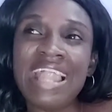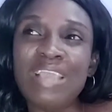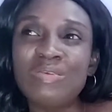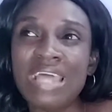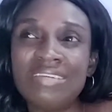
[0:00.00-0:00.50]
I
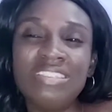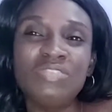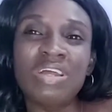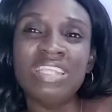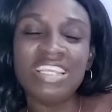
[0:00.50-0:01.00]
could arrange
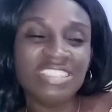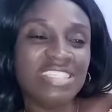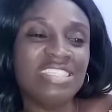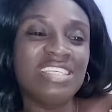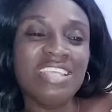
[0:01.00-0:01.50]
for an
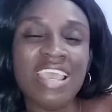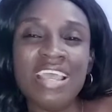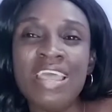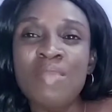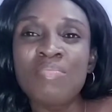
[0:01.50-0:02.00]
agency
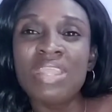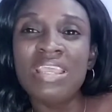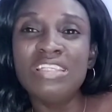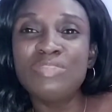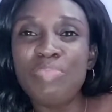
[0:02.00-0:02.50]
here
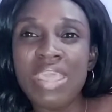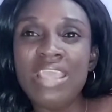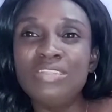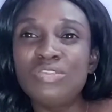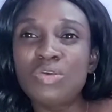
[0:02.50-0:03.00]
in
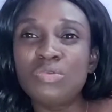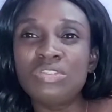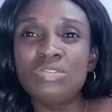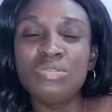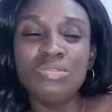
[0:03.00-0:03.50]
Spain
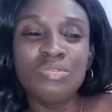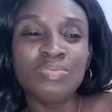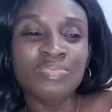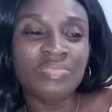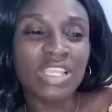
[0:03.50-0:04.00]
to,
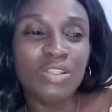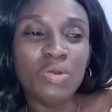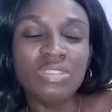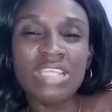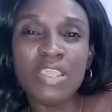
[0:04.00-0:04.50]
you
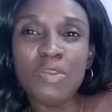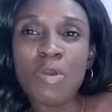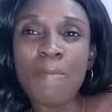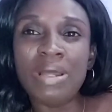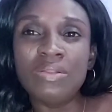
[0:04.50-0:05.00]
know, take
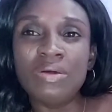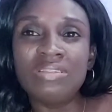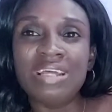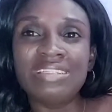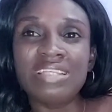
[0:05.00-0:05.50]
you up and all
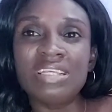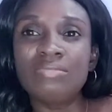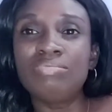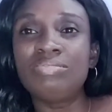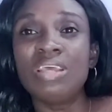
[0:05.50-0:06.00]
that. I said,
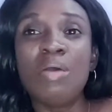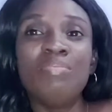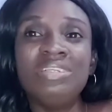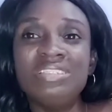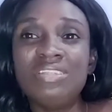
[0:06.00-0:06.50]

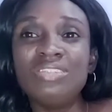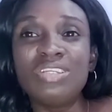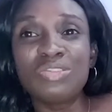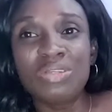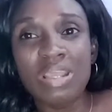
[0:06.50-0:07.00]
please don't
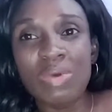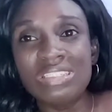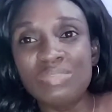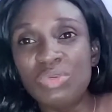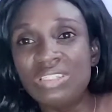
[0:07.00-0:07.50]
just go there.
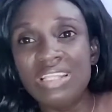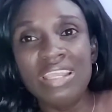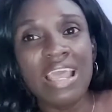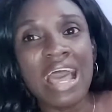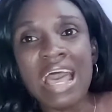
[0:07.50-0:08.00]
Once it's
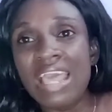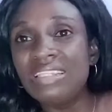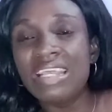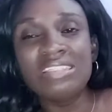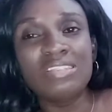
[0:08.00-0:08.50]
modeling,
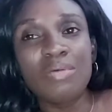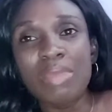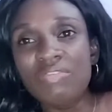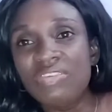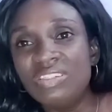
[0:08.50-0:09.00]
it's not
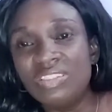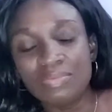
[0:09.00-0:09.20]
my field.